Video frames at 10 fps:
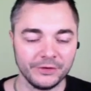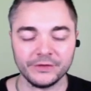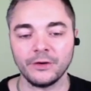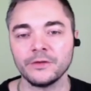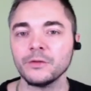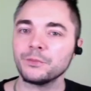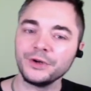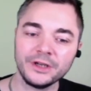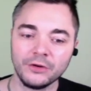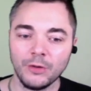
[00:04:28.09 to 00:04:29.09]
which is also
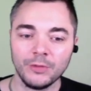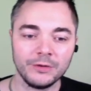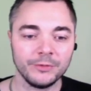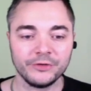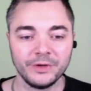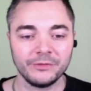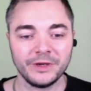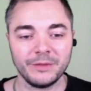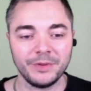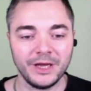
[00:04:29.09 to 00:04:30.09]
pretty normal, which means
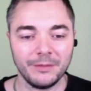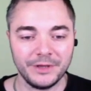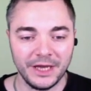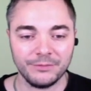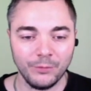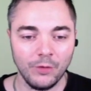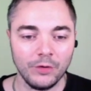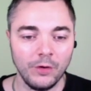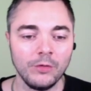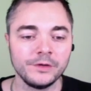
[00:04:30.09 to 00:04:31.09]
we can pick up yet
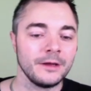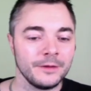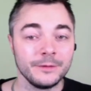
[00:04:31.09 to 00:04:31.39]
more gold.